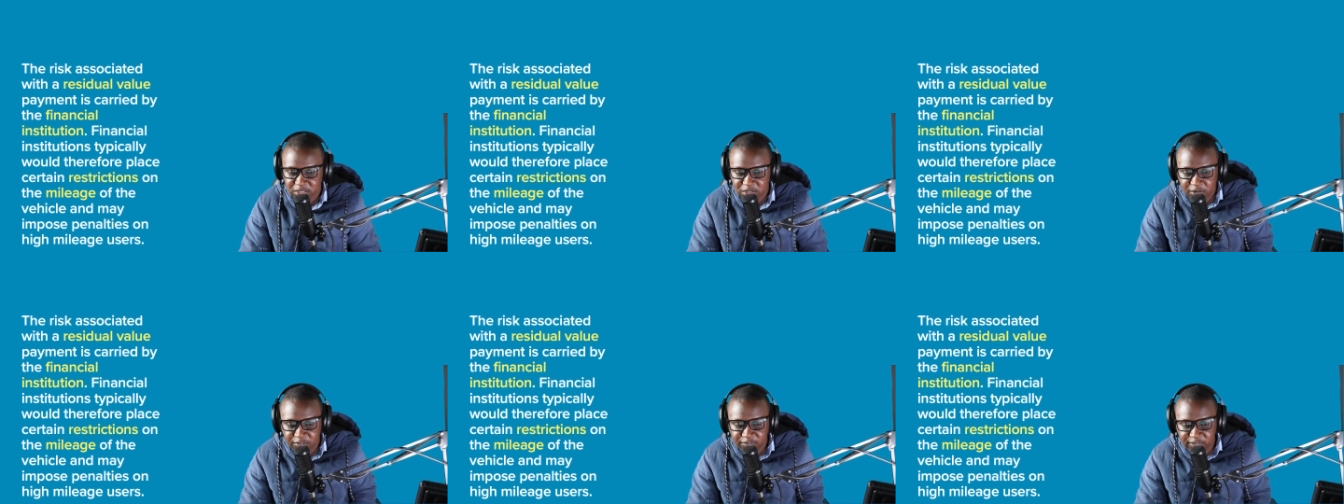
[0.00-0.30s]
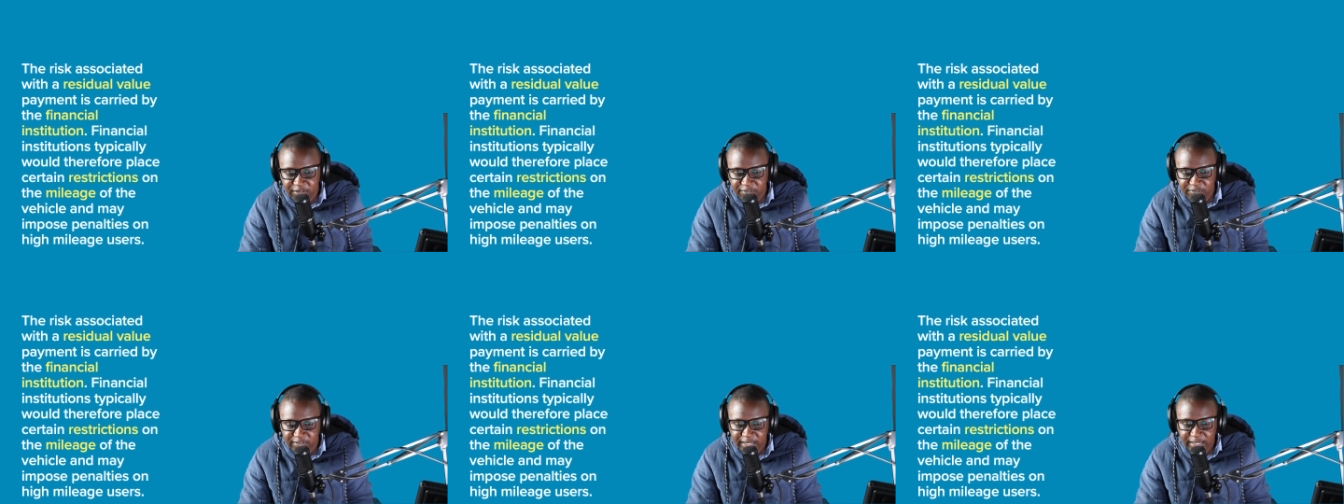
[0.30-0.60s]
of the
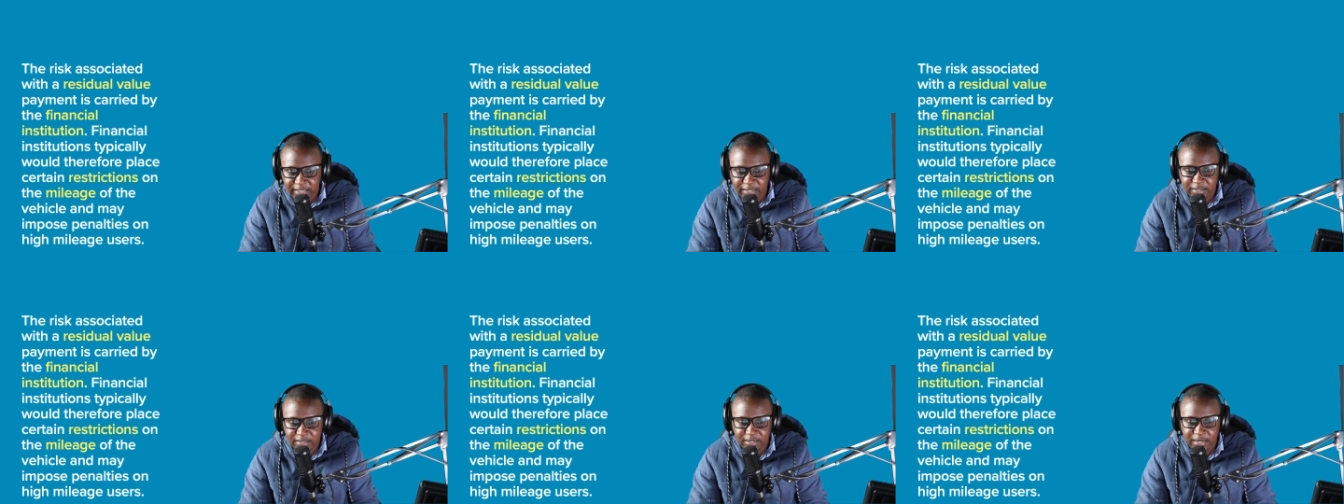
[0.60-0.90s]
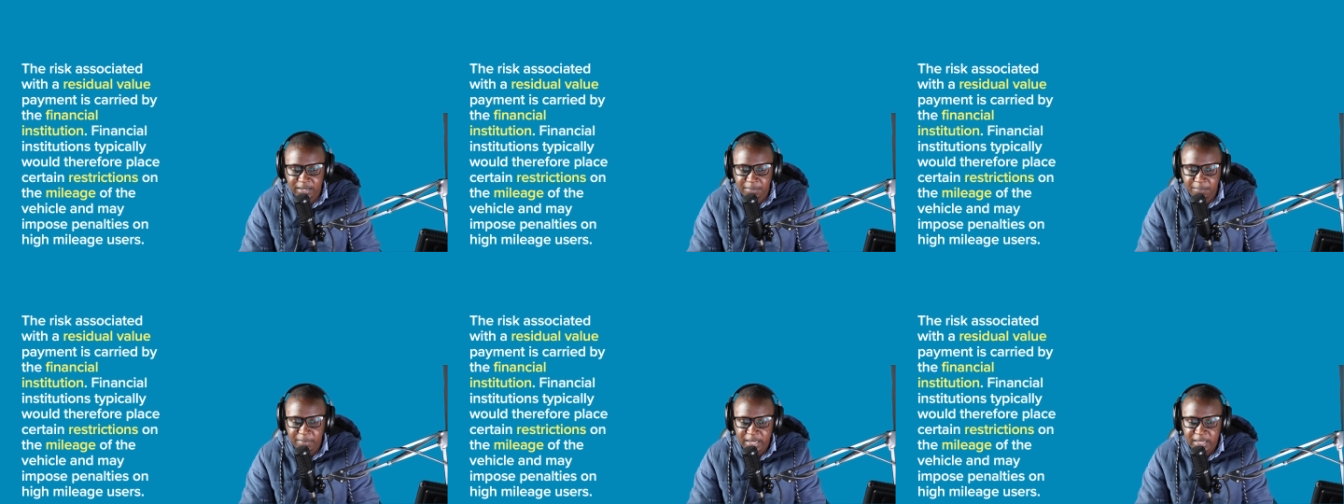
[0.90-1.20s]
vehicle
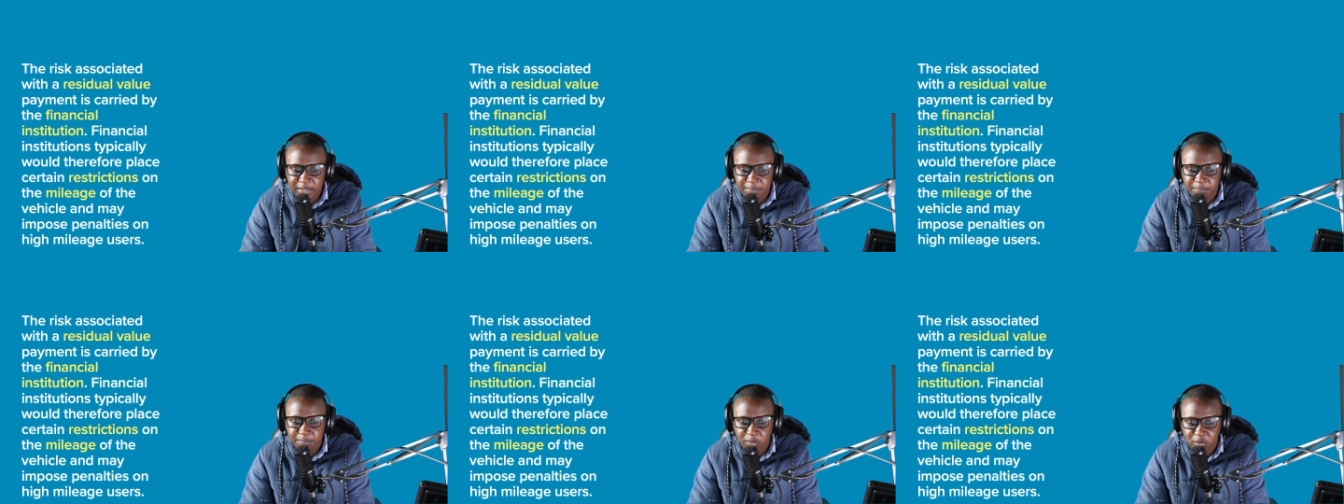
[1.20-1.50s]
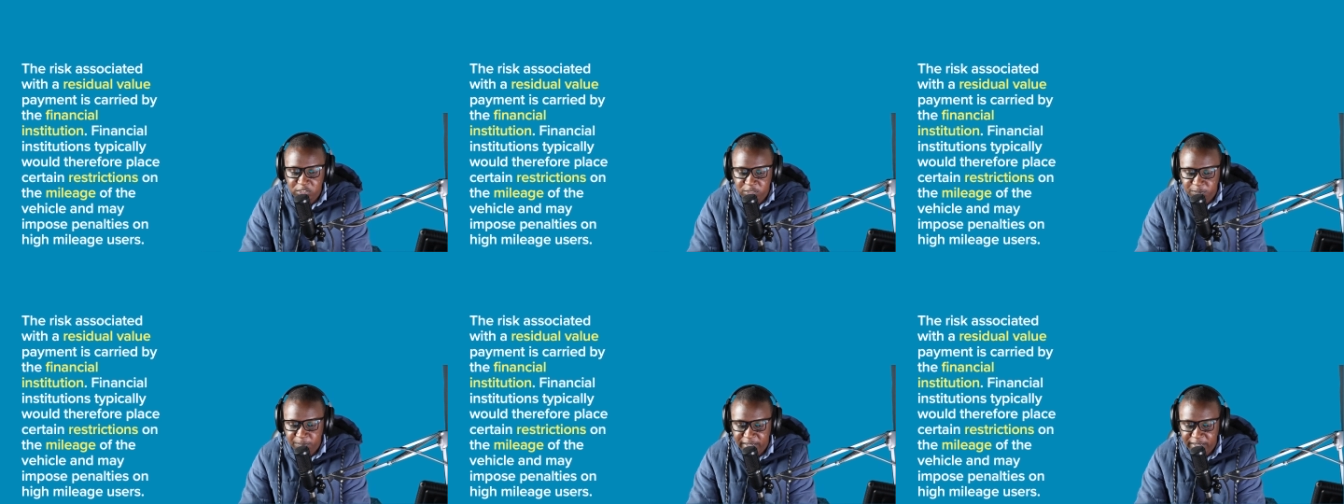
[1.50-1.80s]
and may
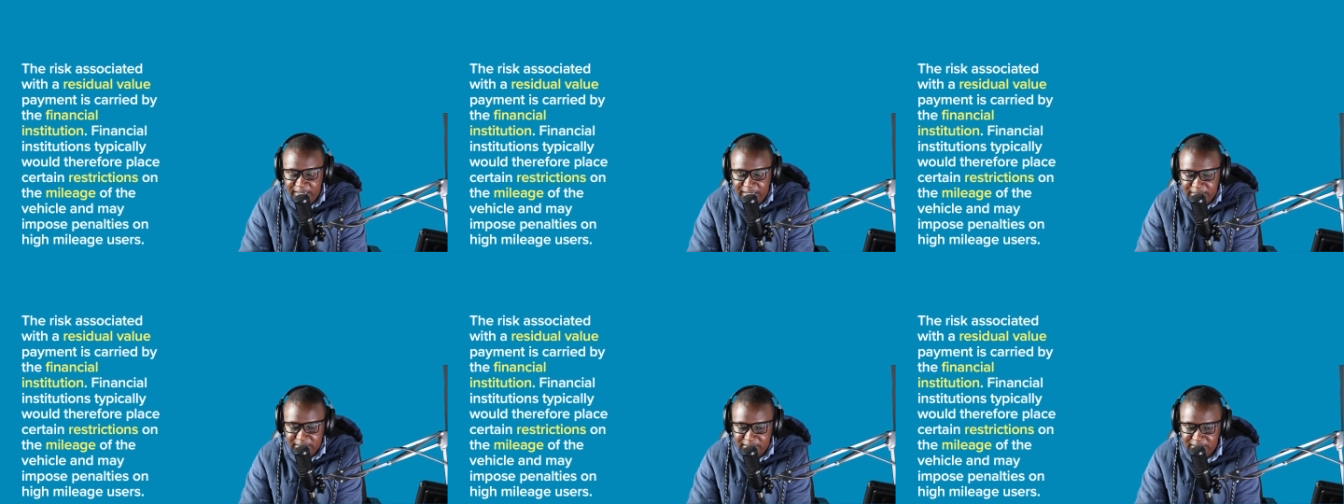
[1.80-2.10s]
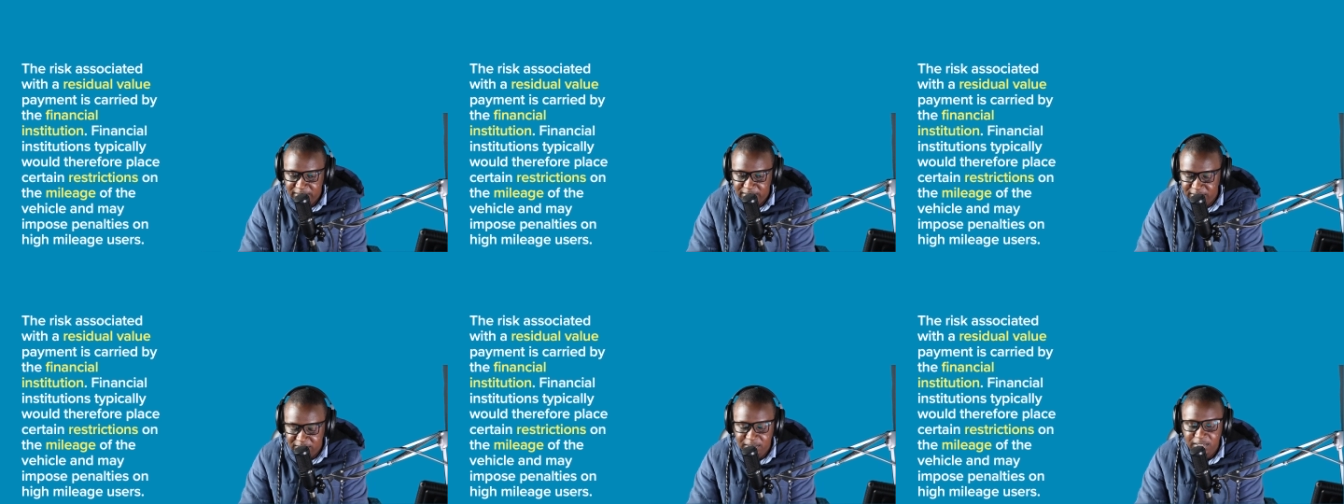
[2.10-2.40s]
impose
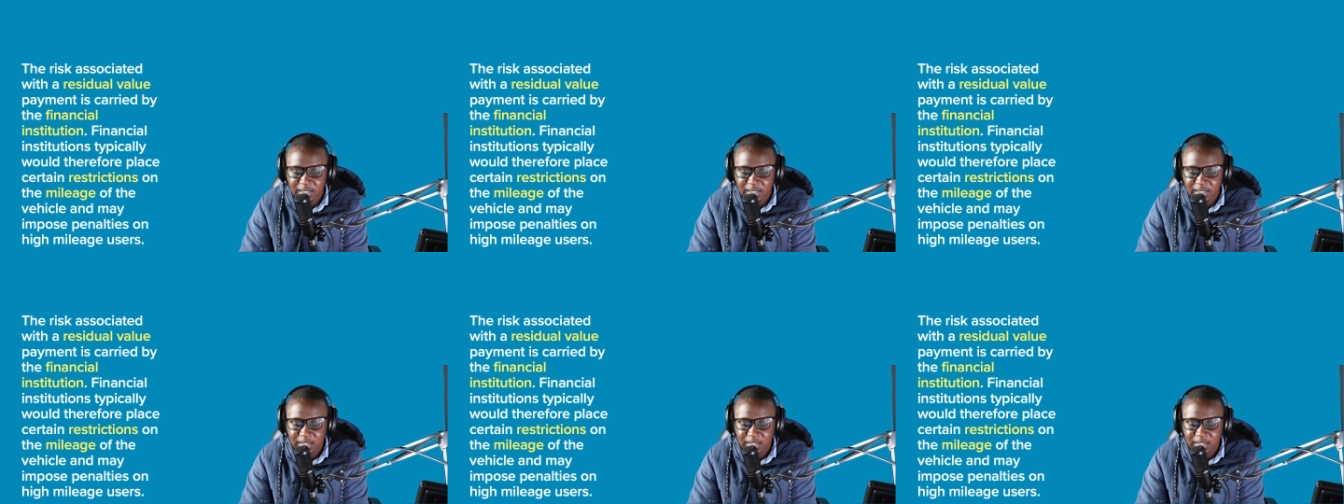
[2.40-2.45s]
penalties.